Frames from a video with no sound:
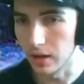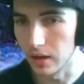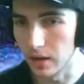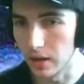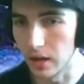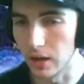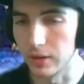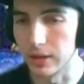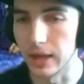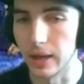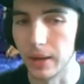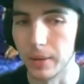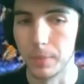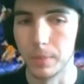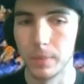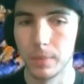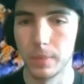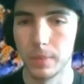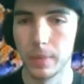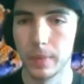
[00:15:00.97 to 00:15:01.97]
oh yeah,
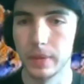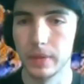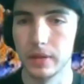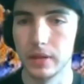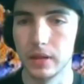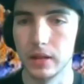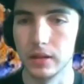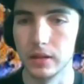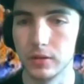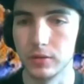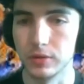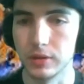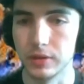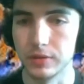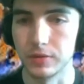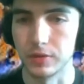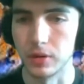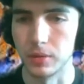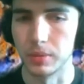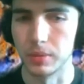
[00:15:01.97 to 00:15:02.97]
a little
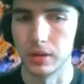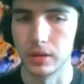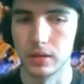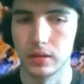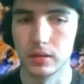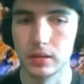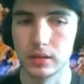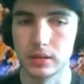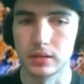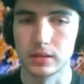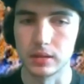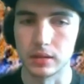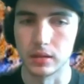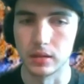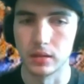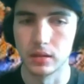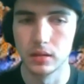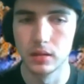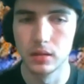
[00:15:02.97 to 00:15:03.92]
reverb. Let's see.